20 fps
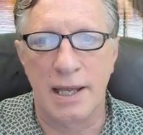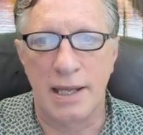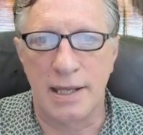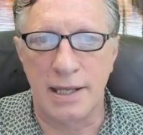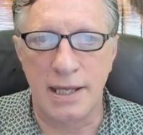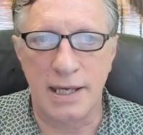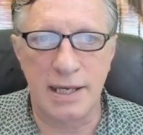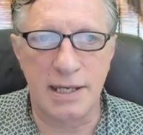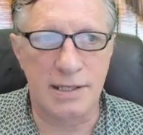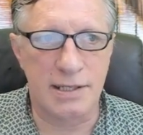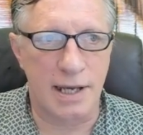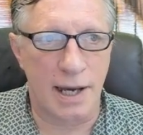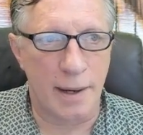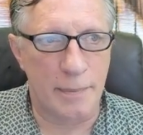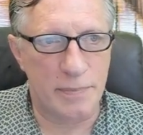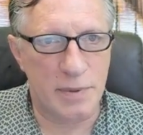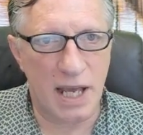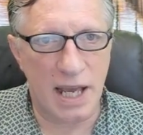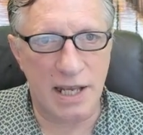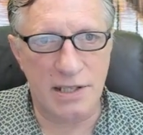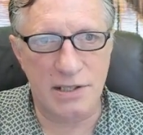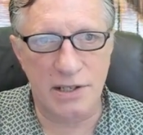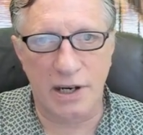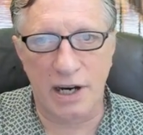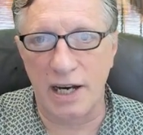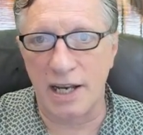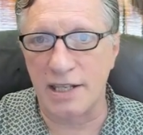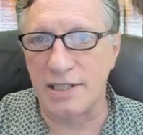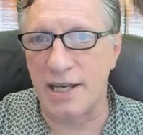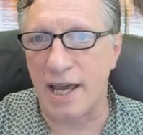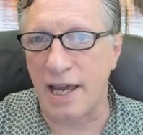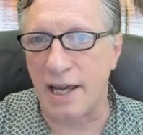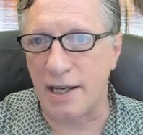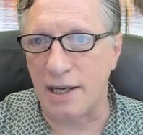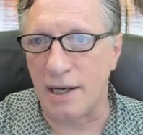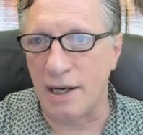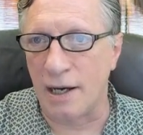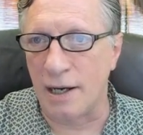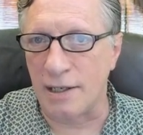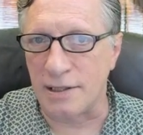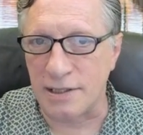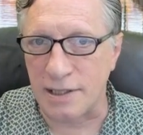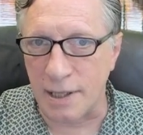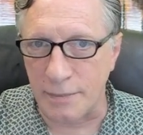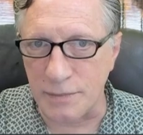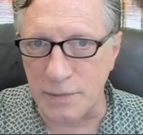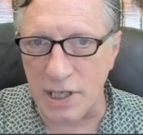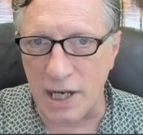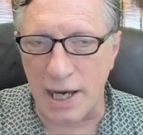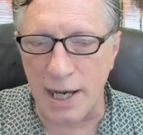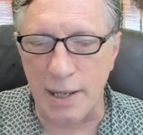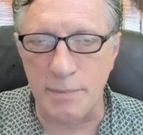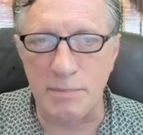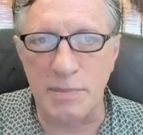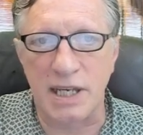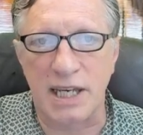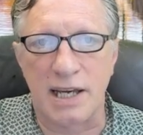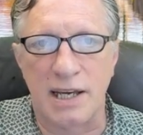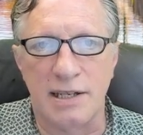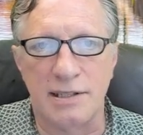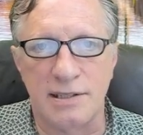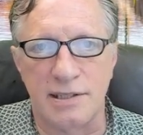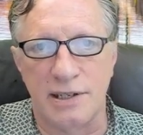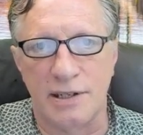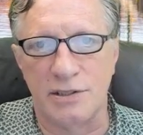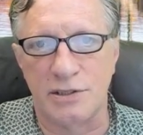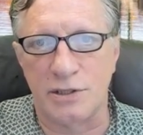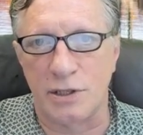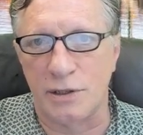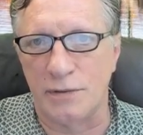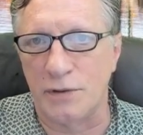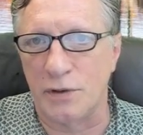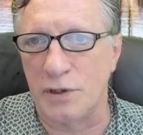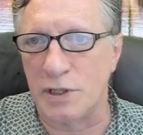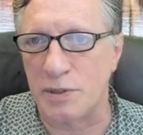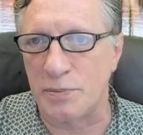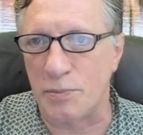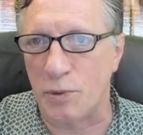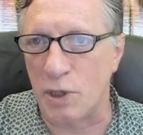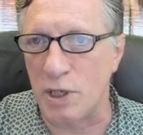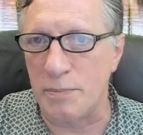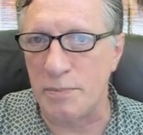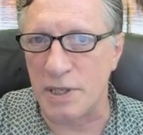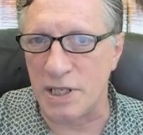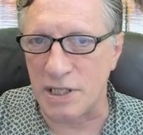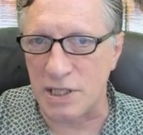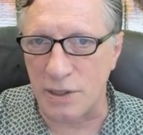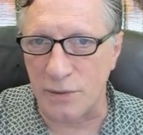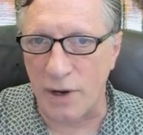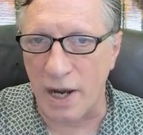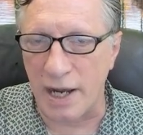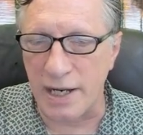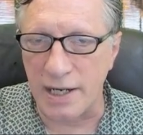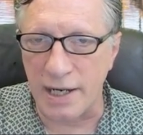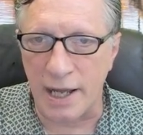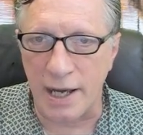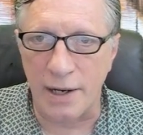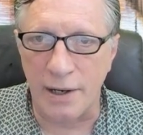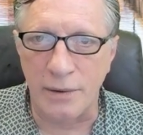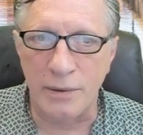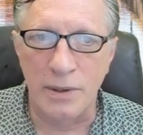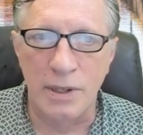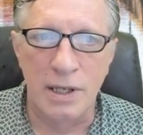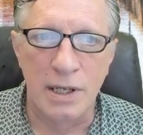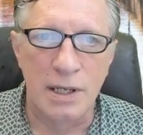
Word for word: These updates are going to take uh, some time because their server is pretty busy right now.